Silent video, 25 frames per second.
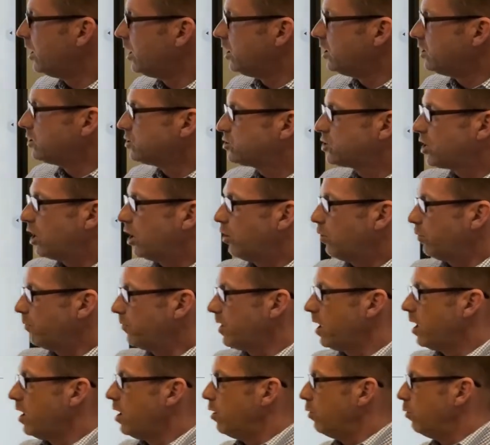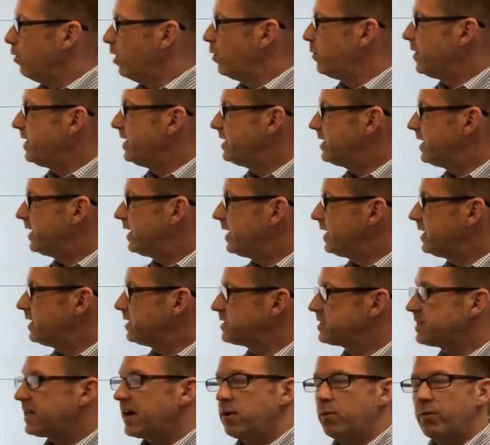So what we did
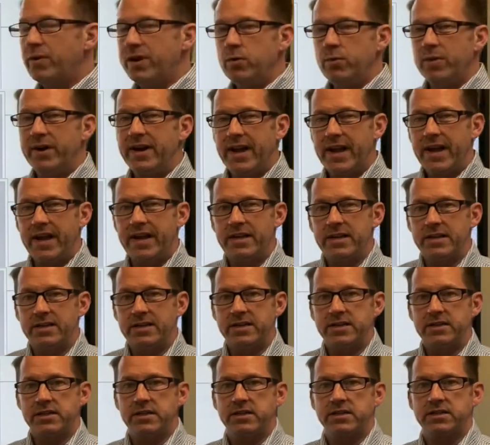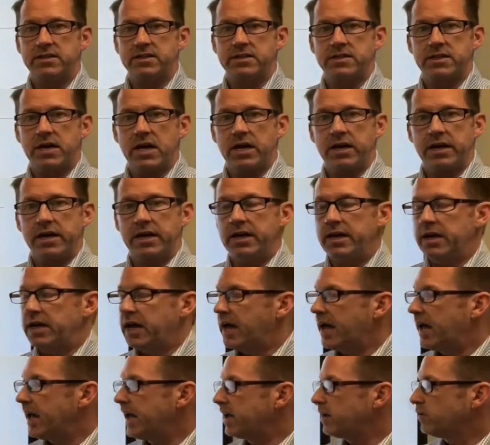is that we went ahead and did this
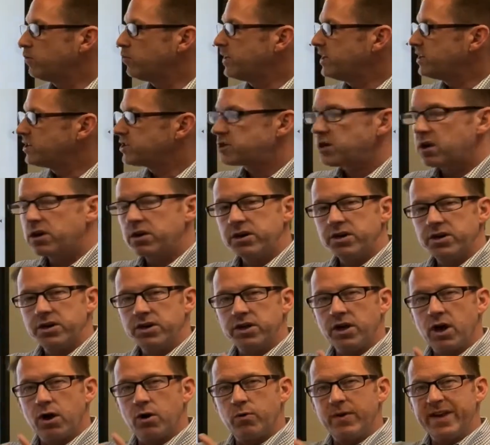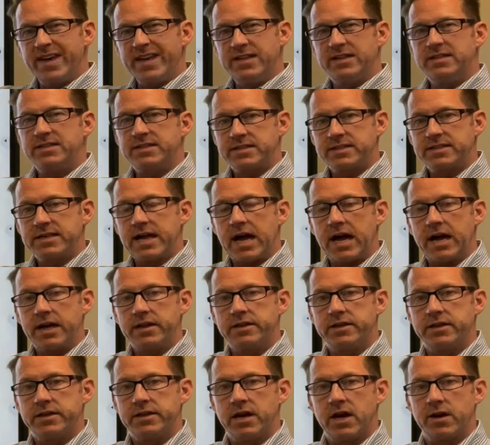study and we started to go inside
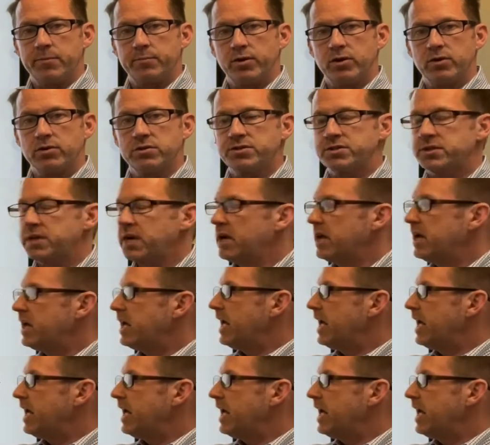the numbers.